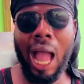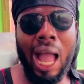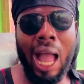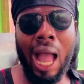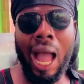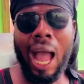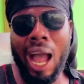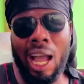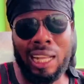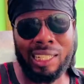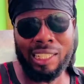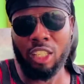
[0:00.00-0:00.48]

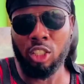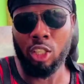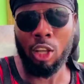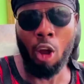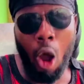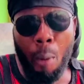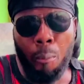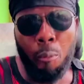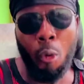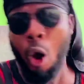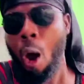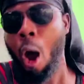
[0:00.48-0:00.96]
Ah, just
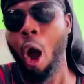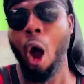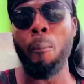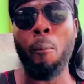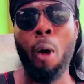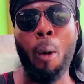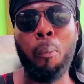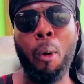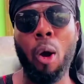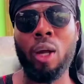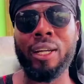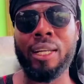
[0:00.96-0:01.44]

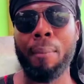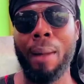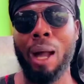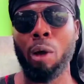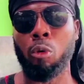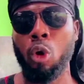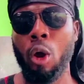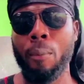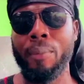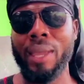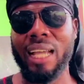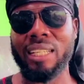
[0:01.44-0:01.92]
Omo board them
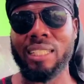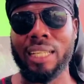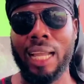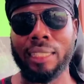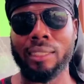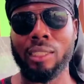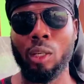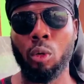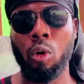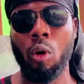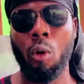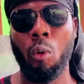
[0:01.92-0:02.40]
across
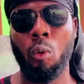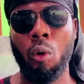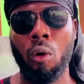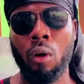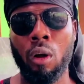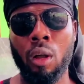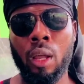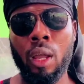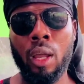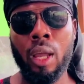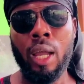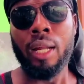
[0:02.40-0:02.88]
Yasanti Kroko.
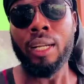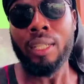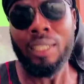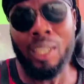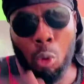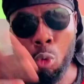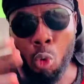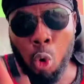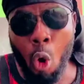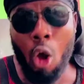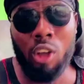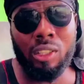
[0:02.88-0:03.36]
The
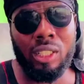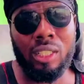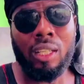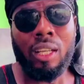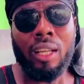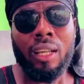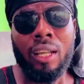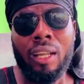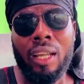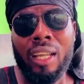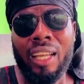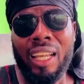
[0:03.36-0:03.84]
coach
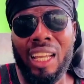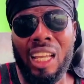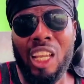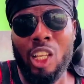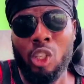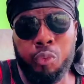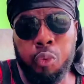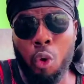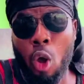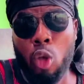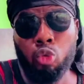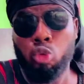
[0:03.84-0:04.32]
is
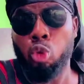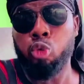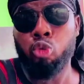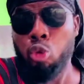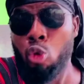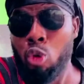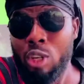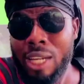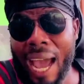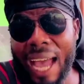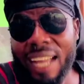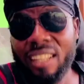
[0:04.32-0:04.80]
forced to
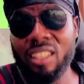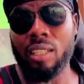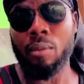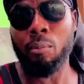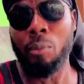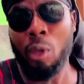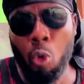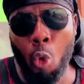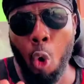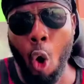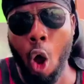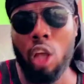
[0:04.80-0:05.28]
do that
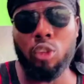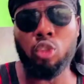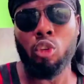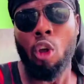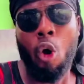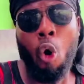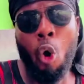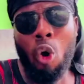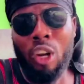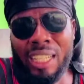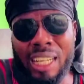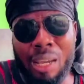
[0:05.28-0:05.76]
because
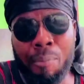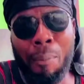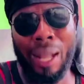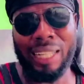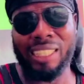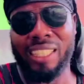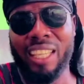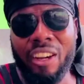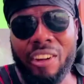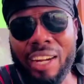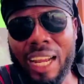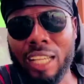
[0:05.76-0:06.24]
only
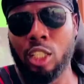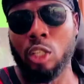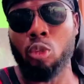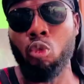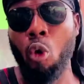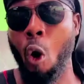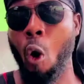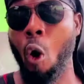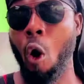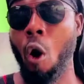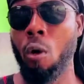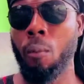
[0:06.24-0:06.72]
materials in
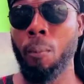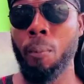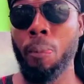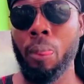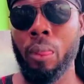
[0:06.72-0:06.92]
all.